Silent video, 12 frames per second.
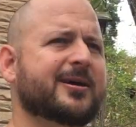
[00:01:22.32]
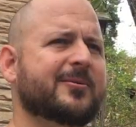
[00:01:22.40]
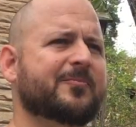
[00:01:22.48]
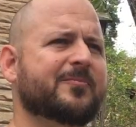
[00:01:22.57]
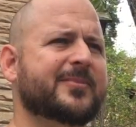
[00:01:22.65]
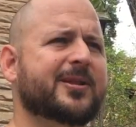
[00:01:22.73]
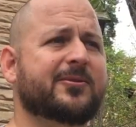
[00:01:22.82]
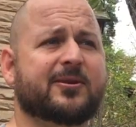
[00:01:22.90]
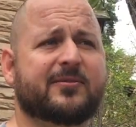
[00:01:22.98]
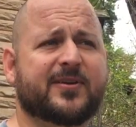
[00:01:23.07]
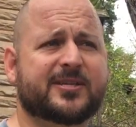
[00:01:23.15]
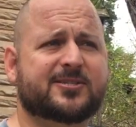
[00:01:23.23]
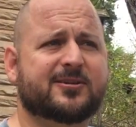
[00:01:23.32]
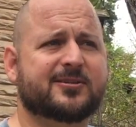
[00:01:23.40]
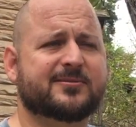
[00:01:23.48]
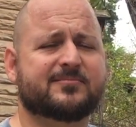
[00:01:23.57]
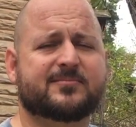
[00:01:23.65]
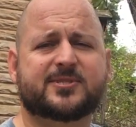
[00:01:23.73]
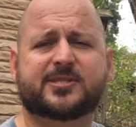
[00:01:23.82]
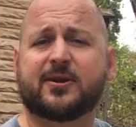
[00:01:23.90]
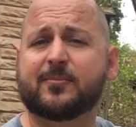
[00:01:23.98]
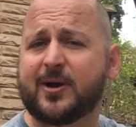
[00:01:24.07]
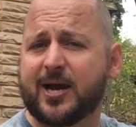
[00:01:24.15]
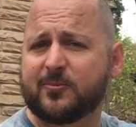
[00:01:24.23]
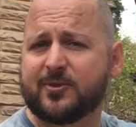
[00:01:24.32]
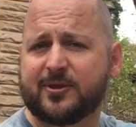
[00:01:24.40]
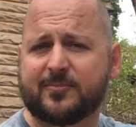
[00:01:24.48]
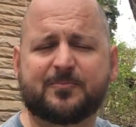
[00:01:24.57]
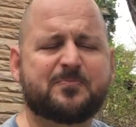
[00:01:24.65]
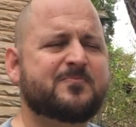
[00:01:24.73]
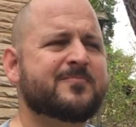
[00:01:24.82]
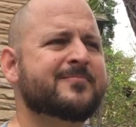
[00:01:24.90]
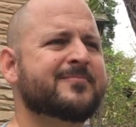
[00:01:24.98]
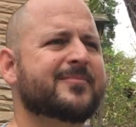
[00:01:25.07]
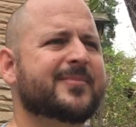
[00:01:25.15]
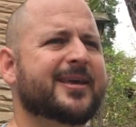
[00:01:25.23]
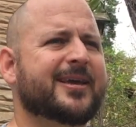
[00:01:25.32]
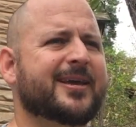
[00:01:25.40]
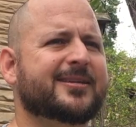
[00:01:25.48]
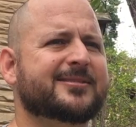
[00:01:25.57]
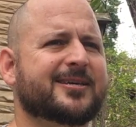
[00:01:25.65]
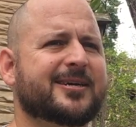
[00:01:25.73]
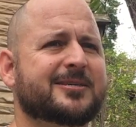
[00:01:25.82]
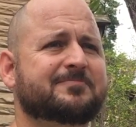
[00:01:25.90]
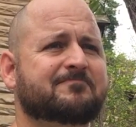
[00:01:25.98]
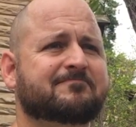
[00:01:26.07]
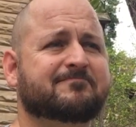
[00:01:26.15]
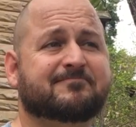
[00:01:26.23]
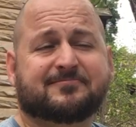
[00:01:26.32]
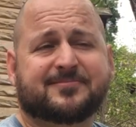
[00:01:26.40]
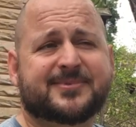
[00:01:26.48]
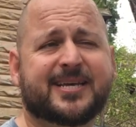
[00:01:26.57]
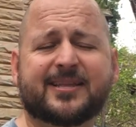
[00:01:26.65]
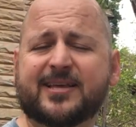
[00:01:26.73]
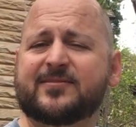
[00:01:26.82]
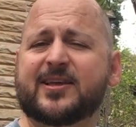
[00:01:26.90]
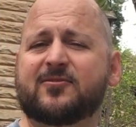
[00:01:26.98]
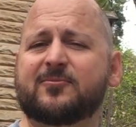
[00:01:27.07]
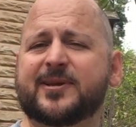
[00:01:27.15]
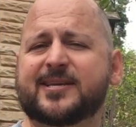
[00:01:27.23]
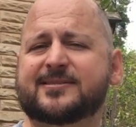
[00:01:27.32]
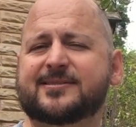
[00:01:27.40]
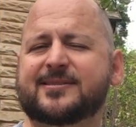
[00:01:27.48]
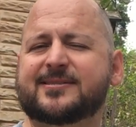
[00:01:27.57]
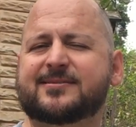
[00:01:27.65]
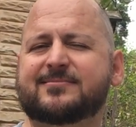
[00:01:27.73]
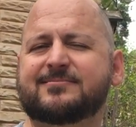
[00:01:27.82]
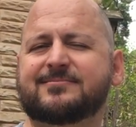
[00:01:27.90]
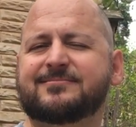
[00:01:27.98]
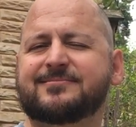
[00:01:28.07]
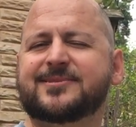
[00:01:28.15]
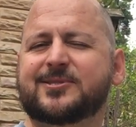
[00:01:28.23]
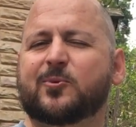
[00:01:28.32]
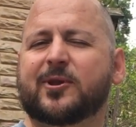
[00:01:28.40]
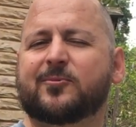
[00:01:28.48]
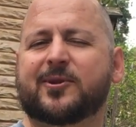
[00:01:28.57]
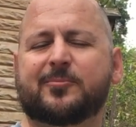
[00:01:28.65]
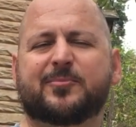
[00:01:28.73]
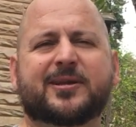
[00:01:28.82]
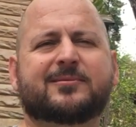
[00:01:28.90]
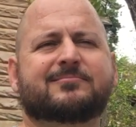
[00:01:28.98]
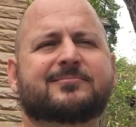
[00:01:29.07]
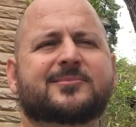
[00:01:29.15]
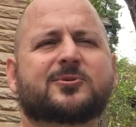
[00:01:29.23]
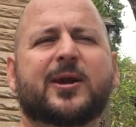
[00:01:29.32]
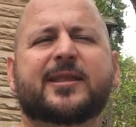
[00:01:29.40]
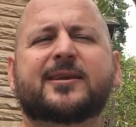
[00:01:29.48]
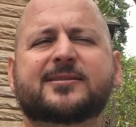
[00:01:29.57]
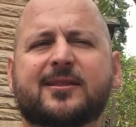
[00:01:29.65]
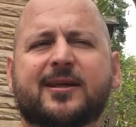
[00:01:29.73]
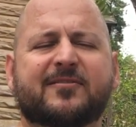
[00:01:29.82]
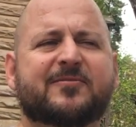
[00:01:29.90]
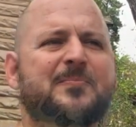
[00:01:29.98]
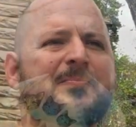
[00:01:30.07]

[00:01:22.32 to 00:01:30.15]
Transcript: um, you know their adventures and sharing mine with them. And uh, yeah, that, that for me is, is one of the, one of the big great things in life.